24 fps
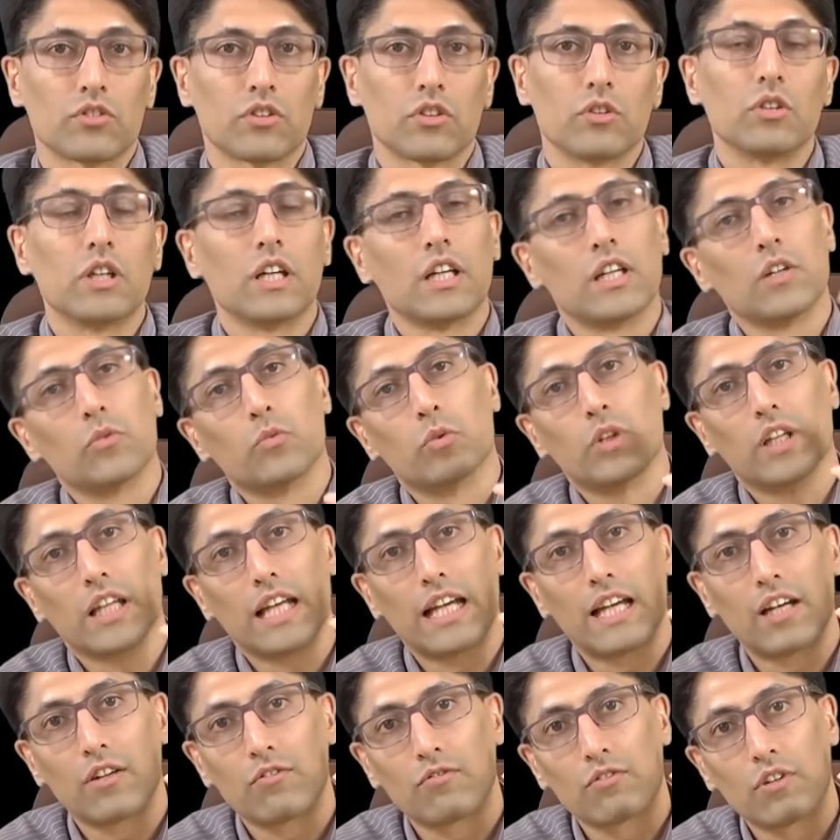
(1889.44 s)
So we'll
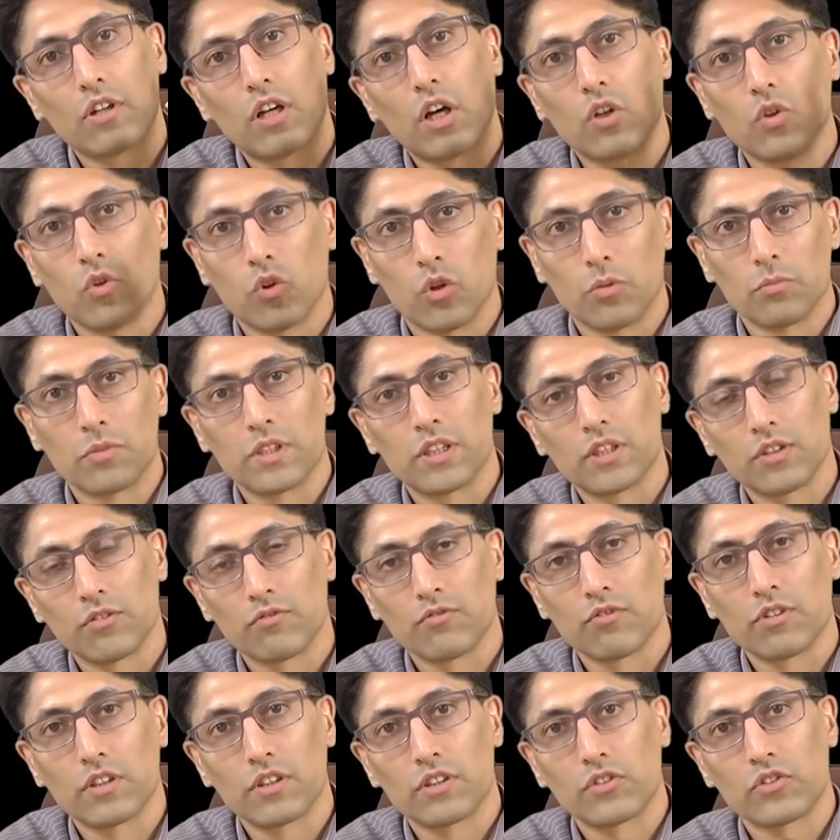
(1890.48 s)
have a
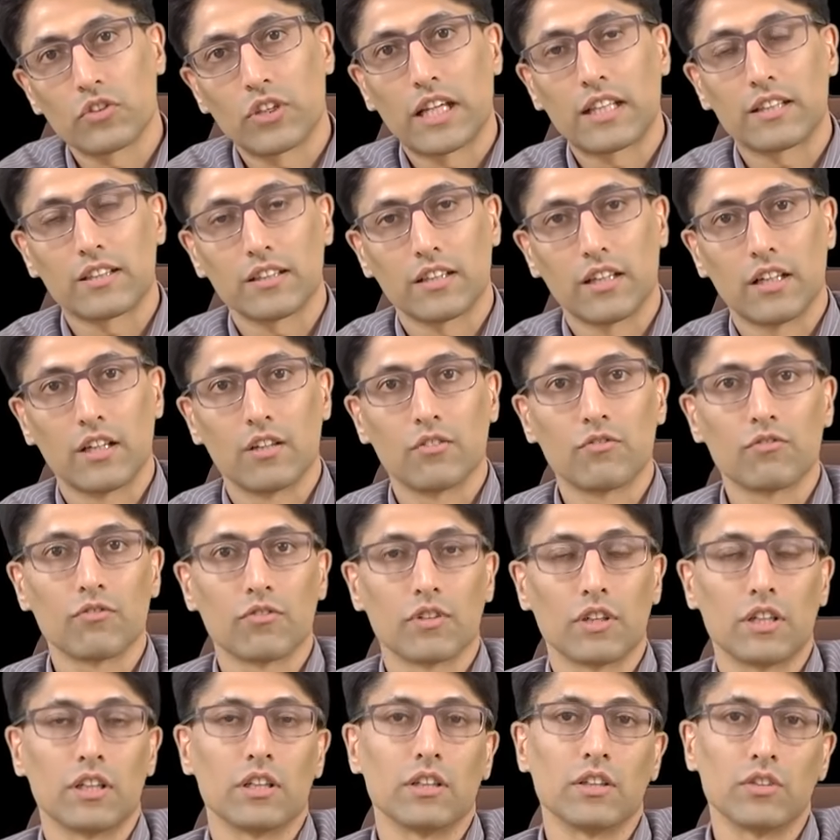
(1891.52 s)
normative set of
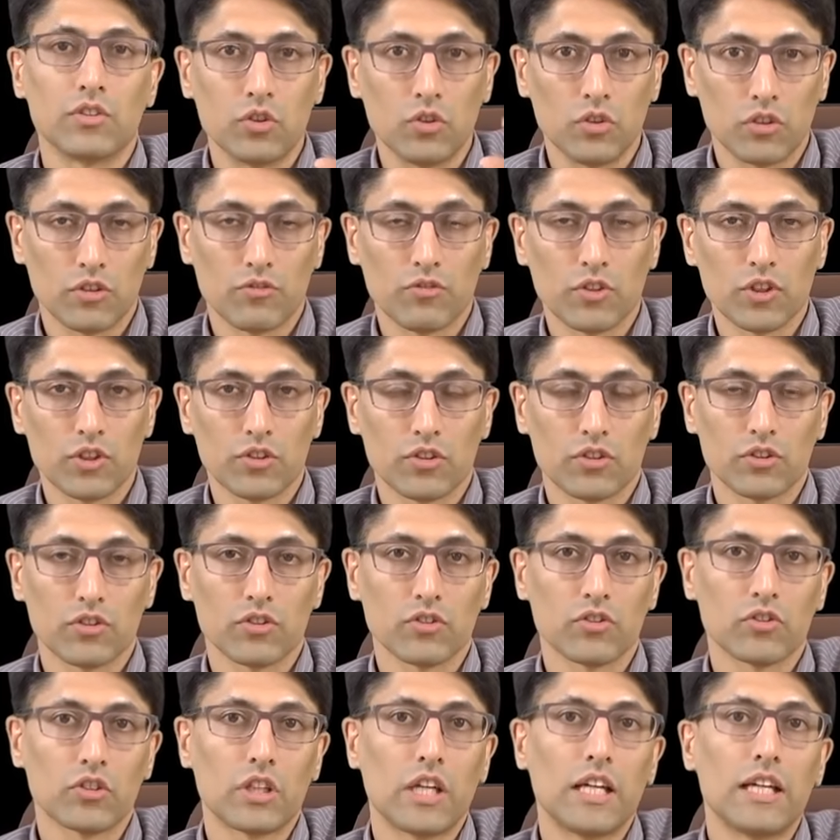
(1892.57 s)

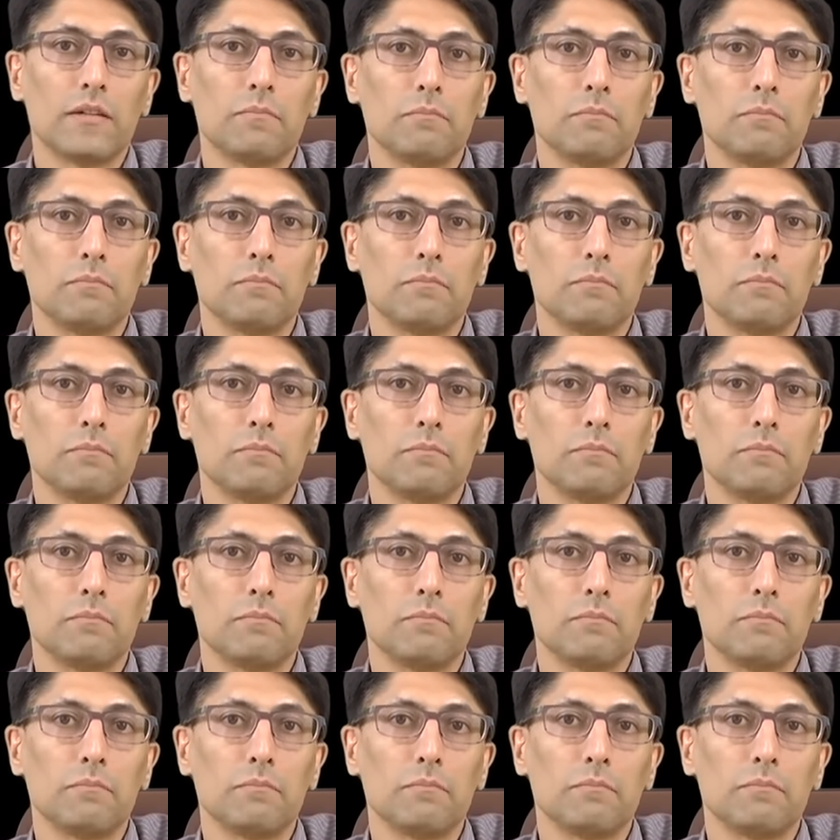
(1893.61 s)
universals,